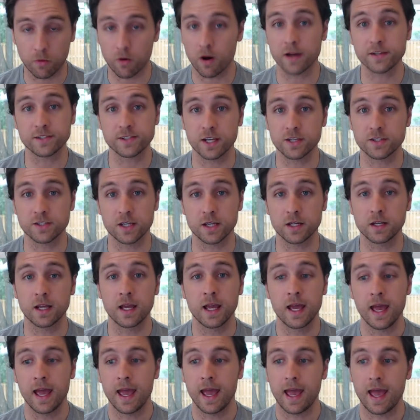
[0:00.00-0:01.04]
process
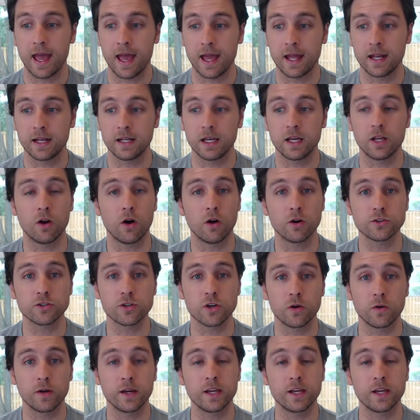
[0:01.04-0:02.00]
it. And it also